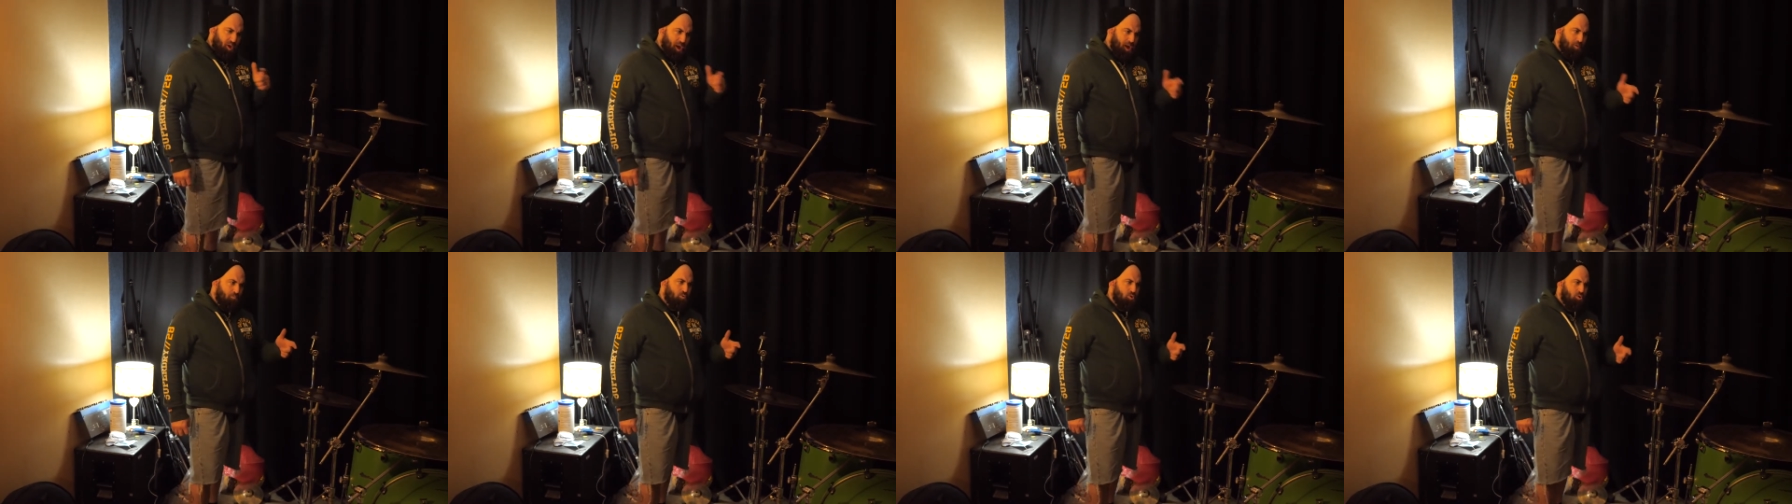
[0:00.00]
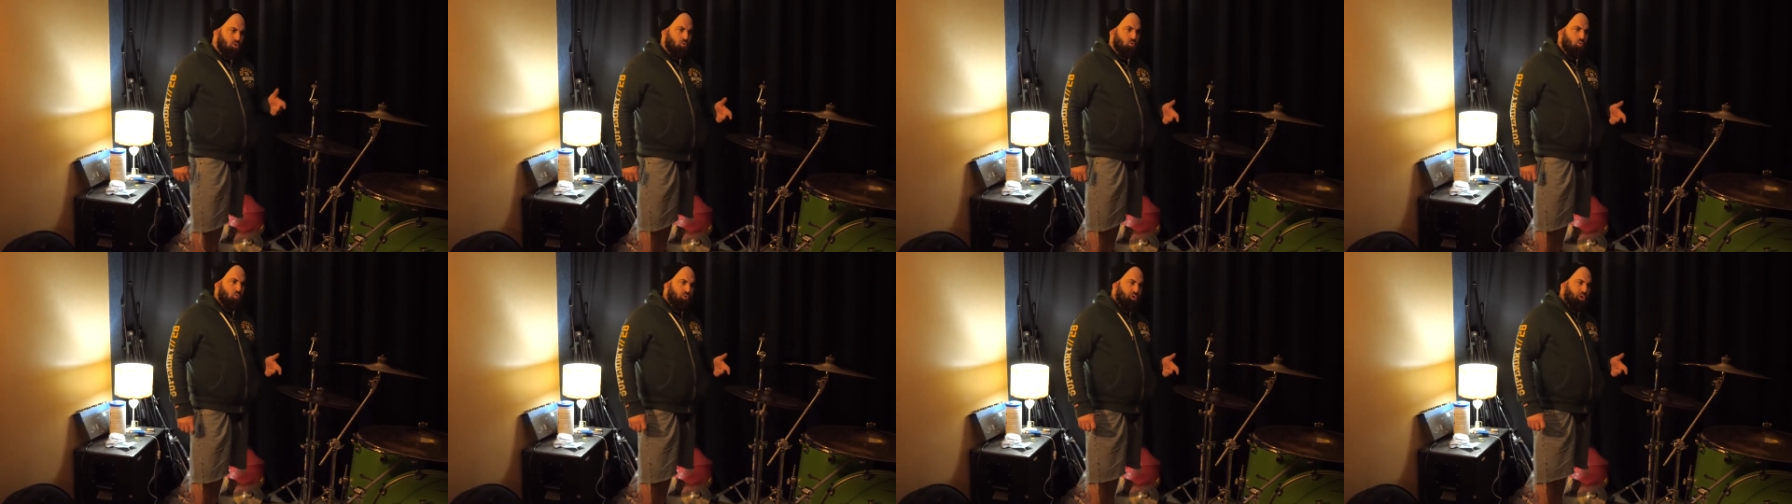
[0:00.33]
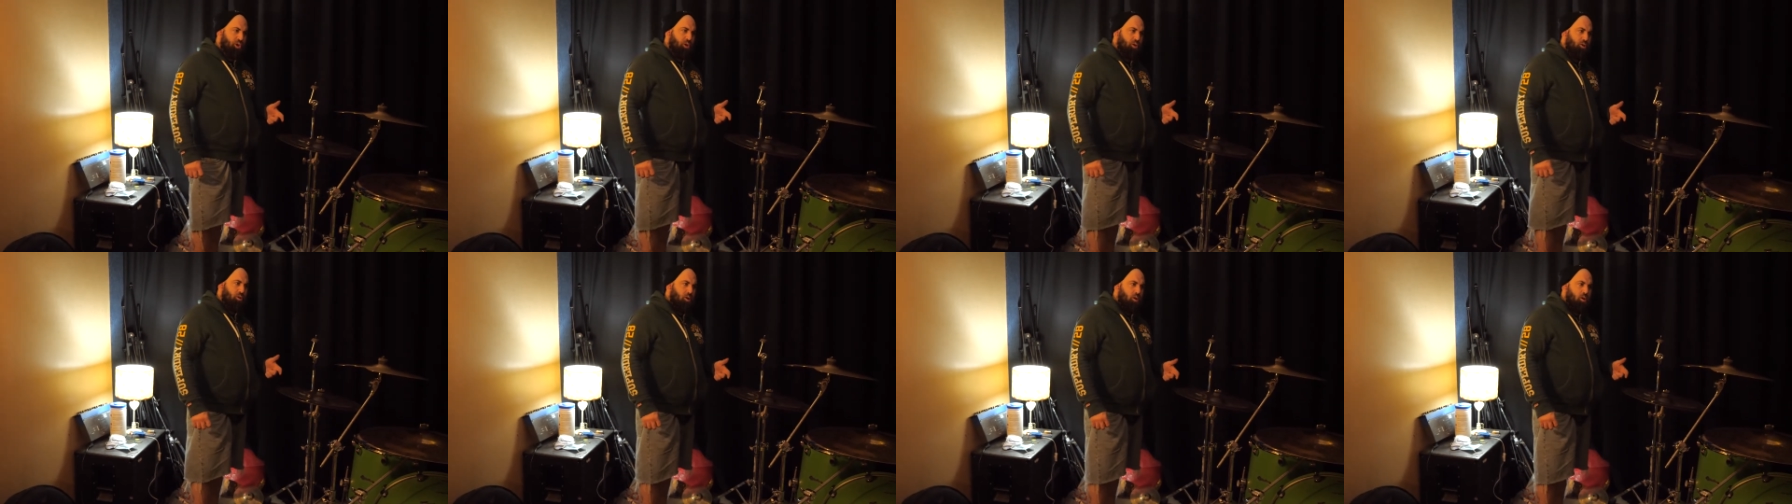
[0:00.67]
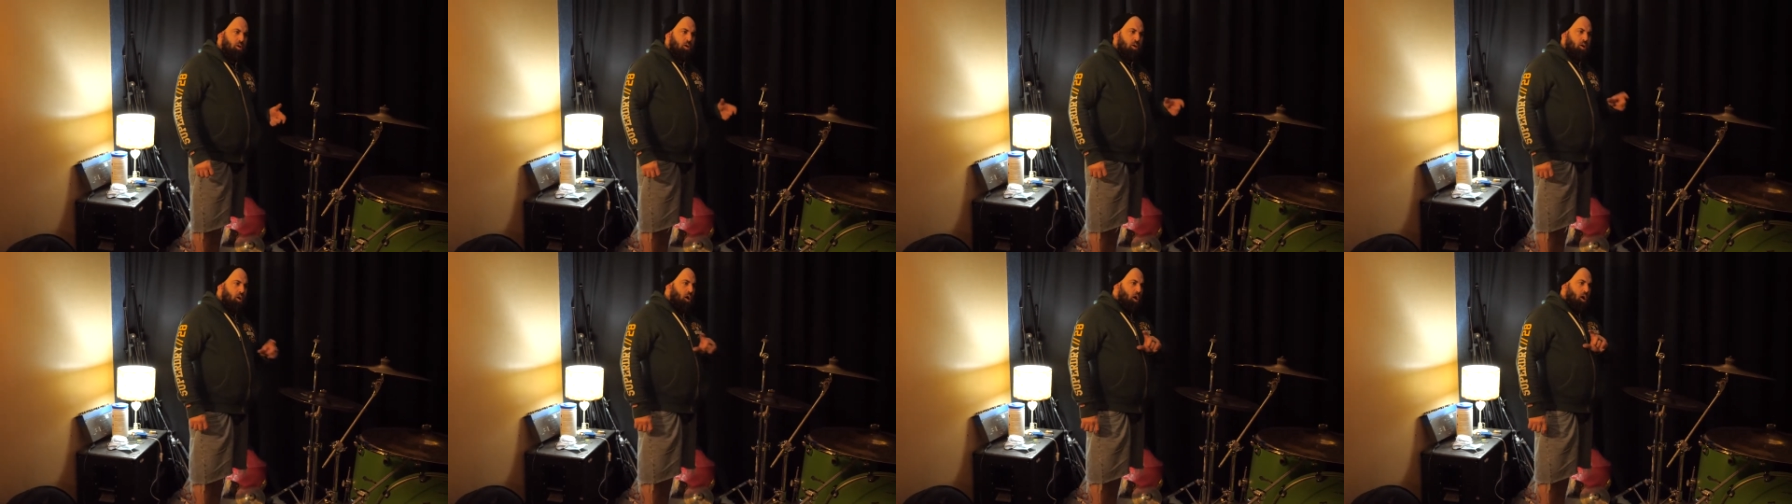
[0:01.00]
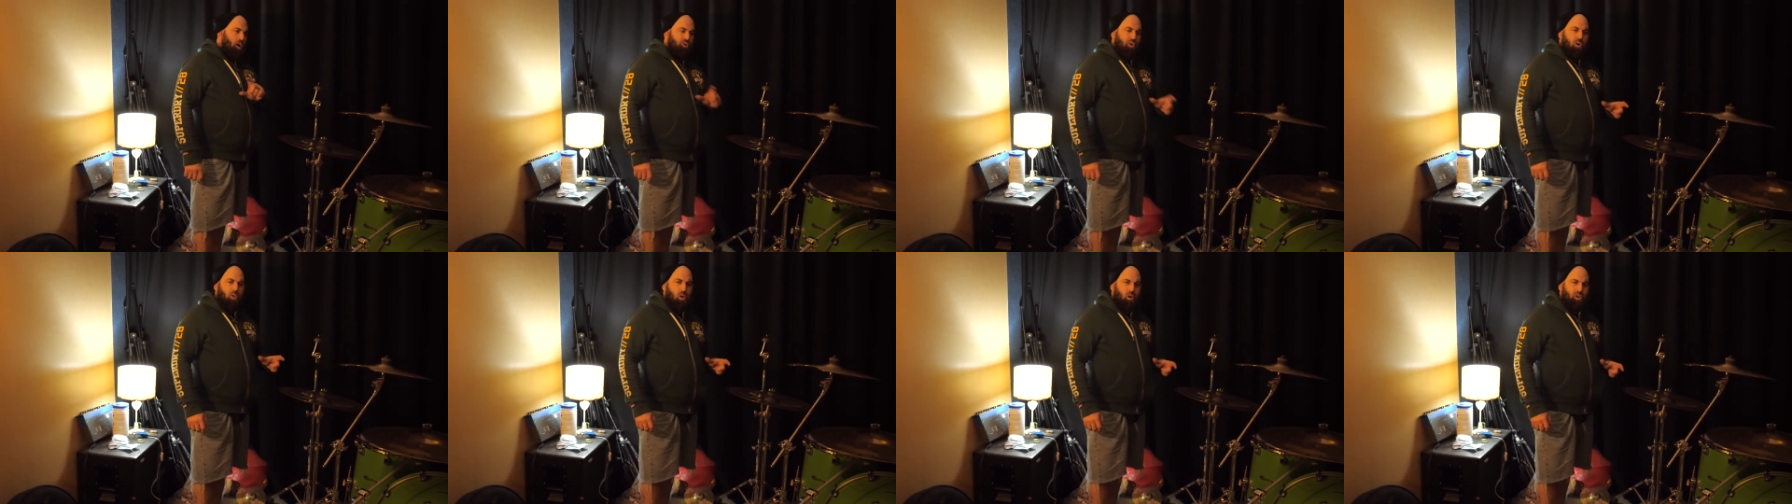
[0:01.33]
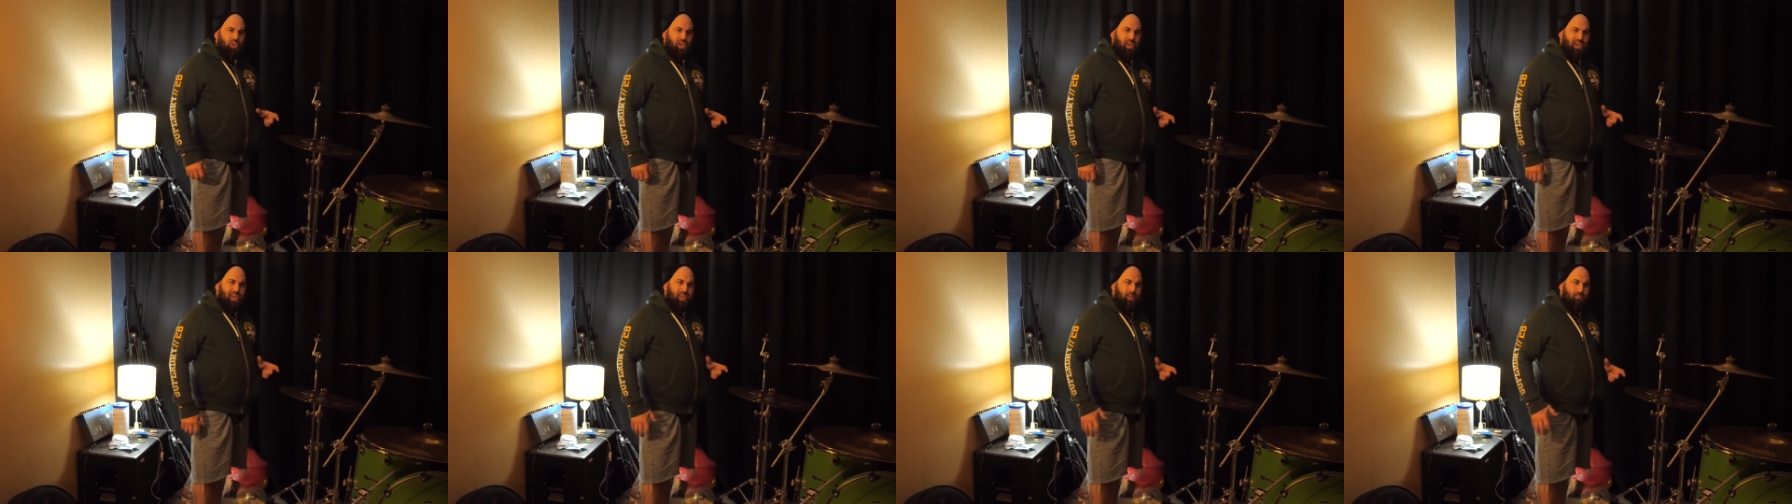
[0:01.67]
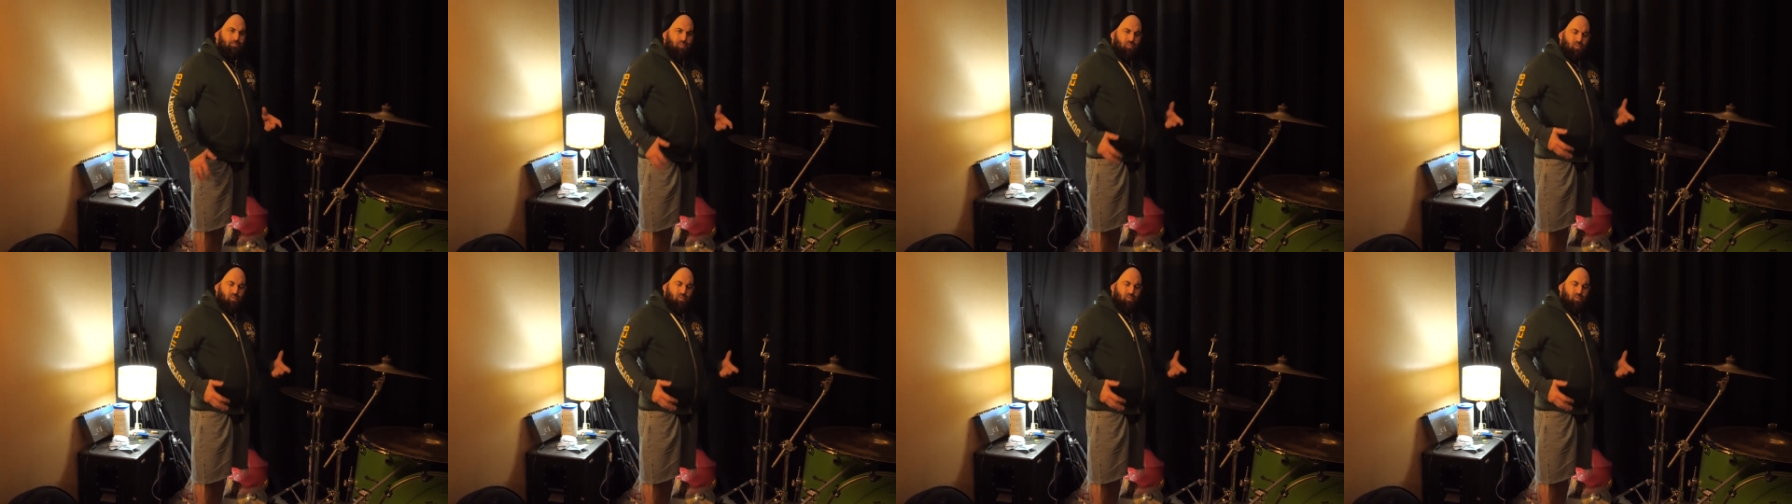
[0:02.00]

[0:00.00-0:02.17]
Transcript: and recording. I don't like to eat